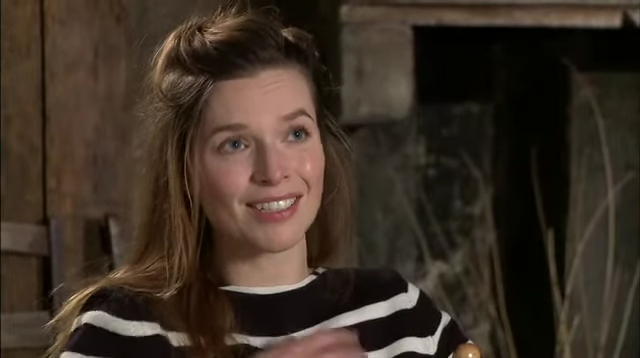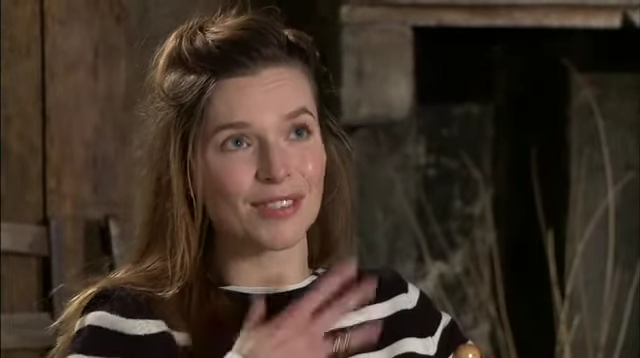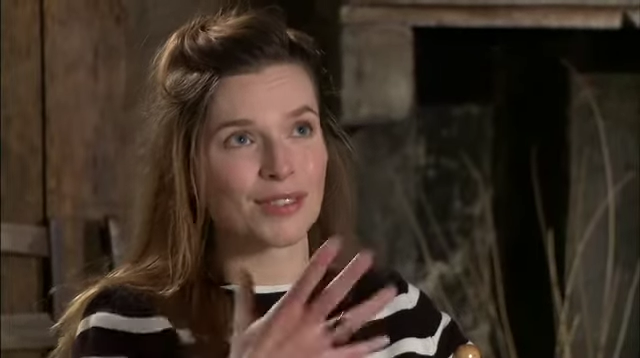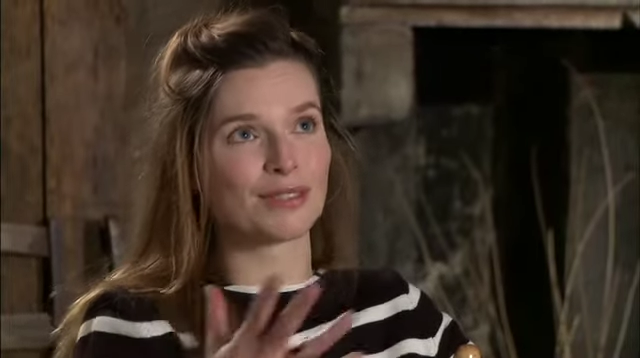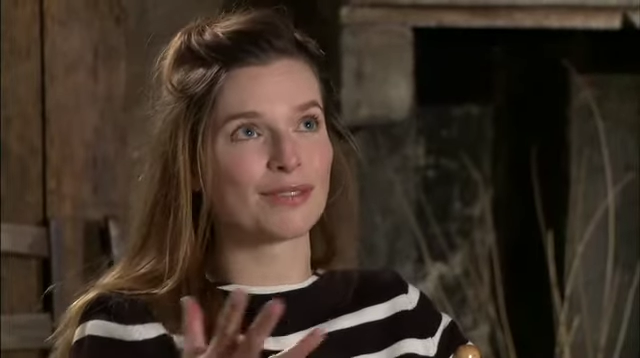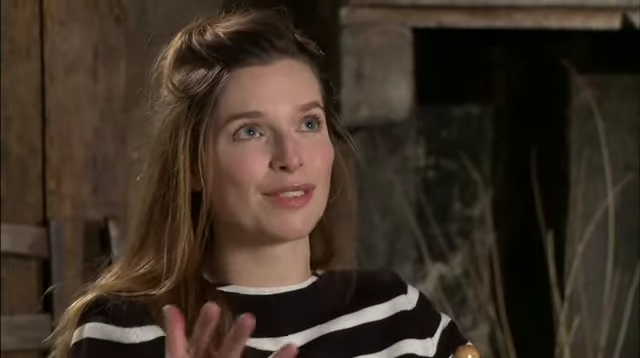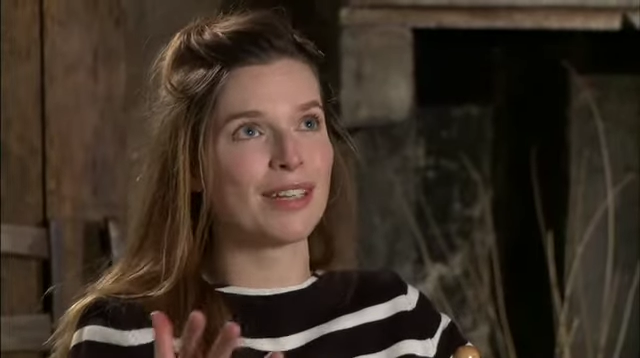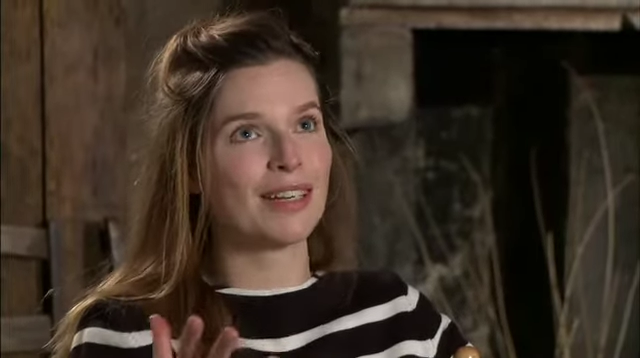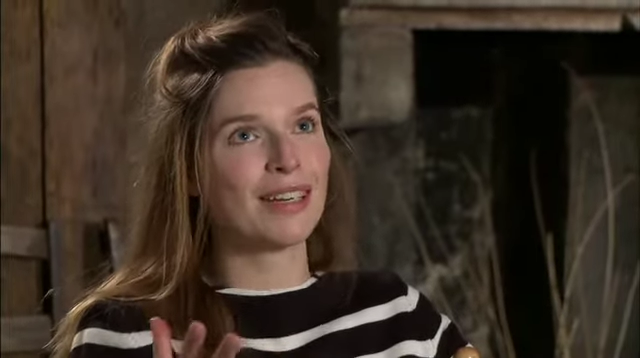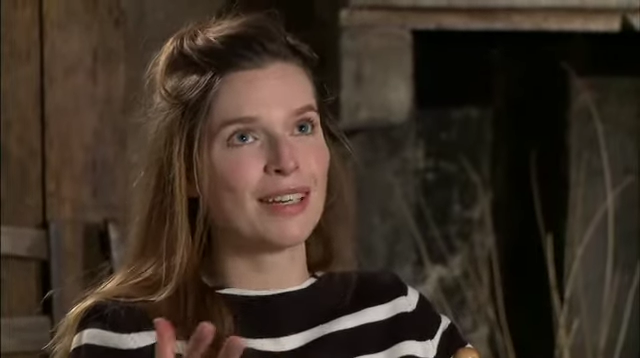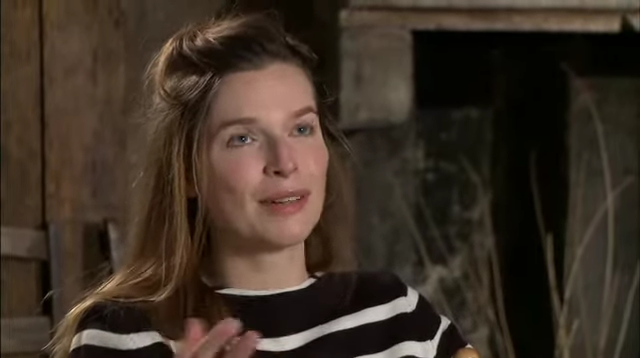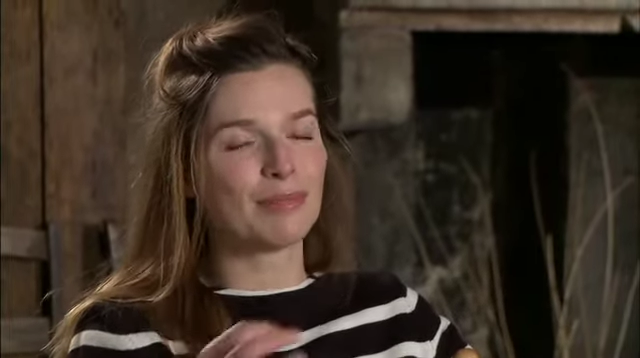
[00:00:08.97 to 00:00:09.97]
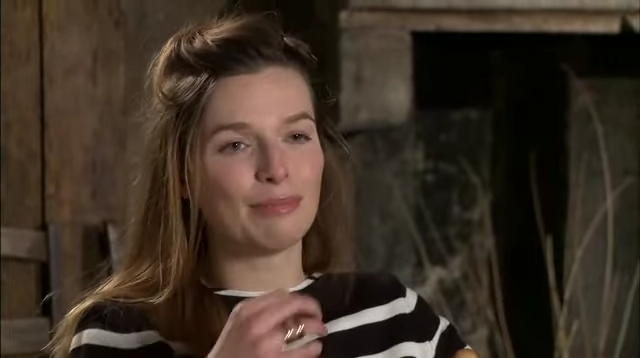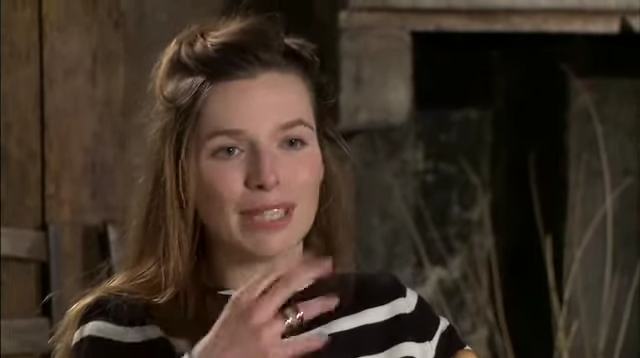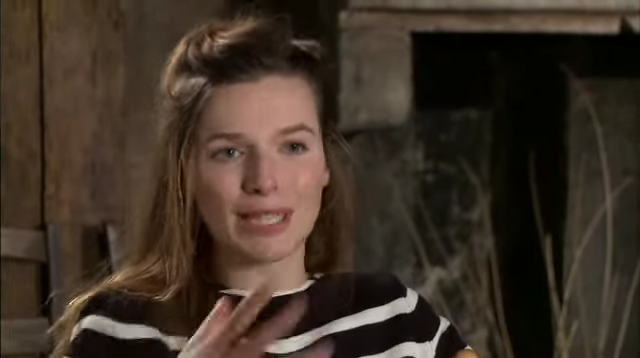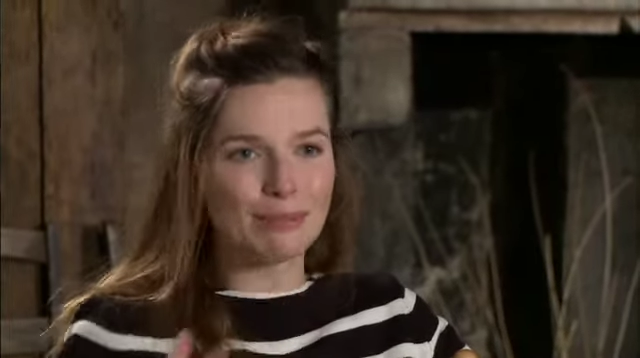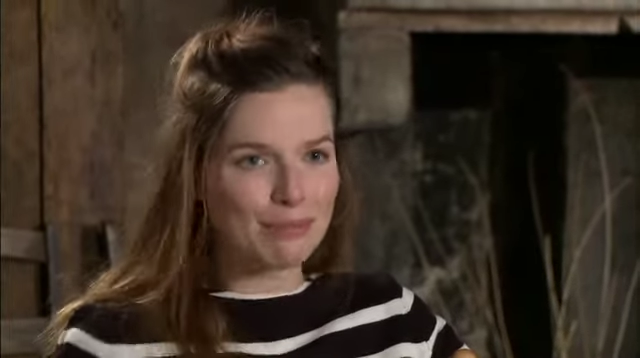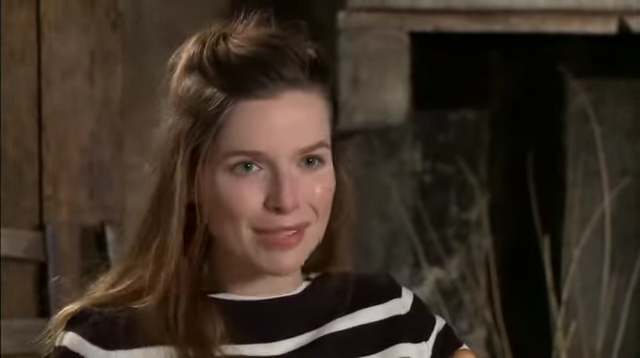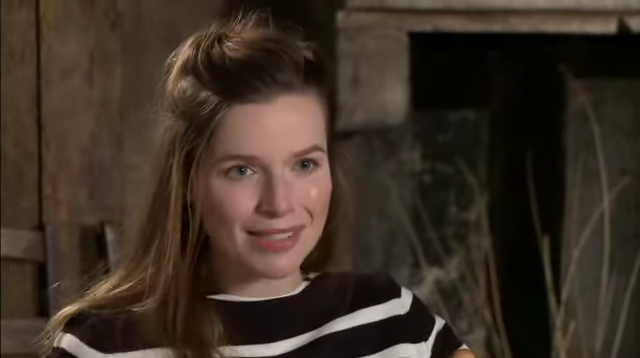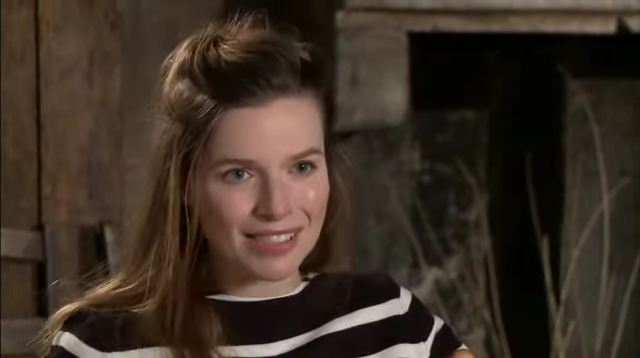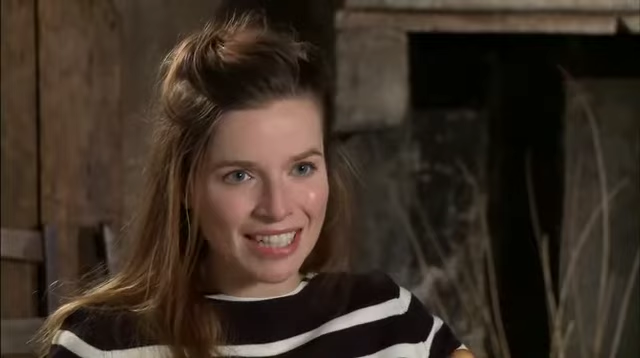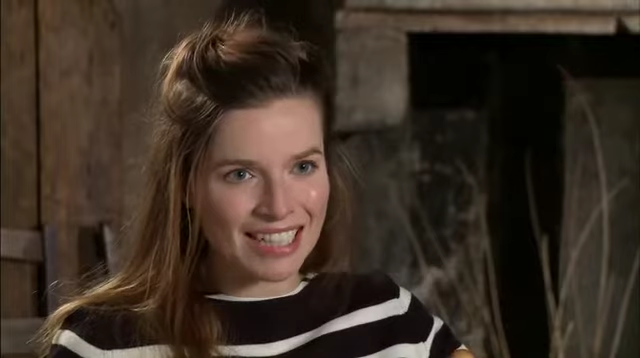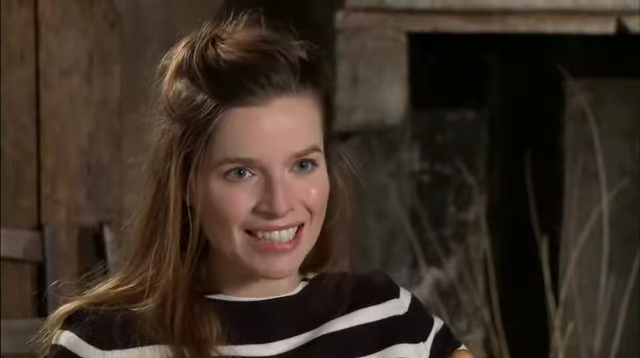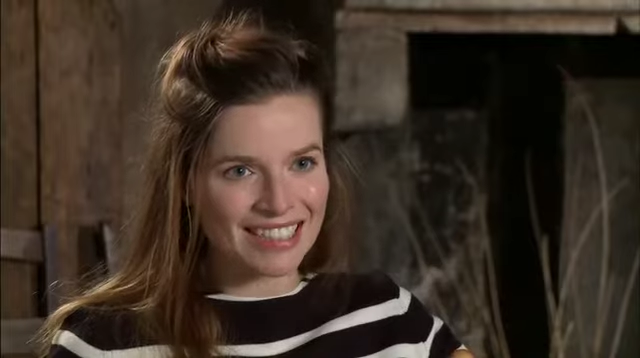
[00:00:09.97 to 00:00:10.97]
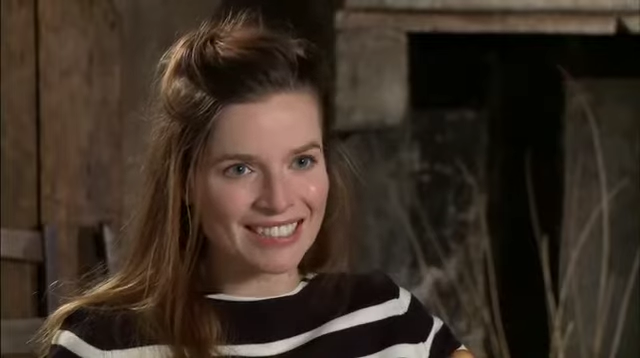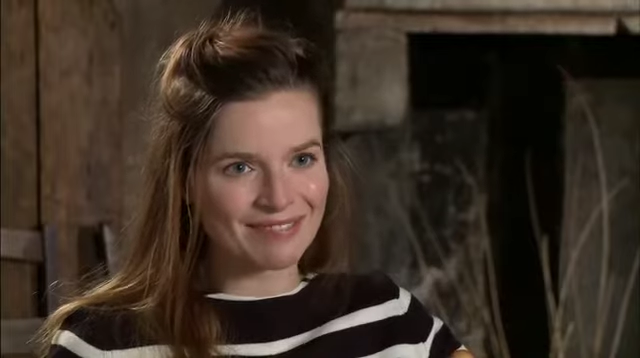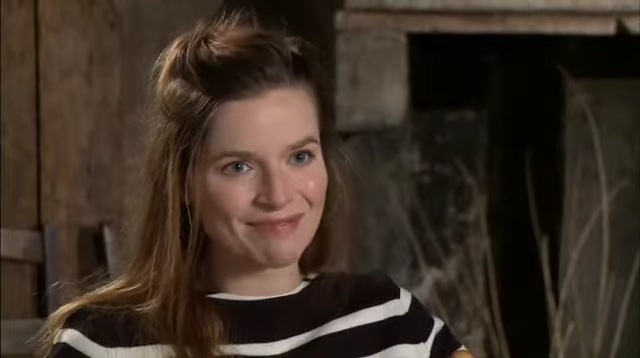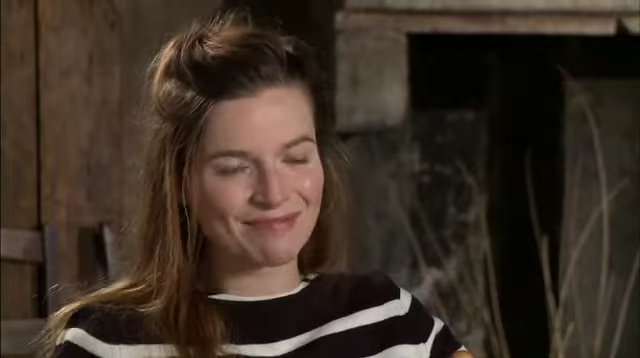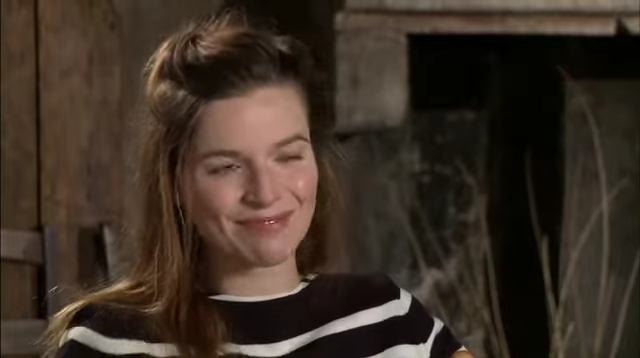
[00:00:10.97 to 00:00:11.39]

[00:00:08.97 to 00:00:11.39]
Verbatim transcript: sort of beams in,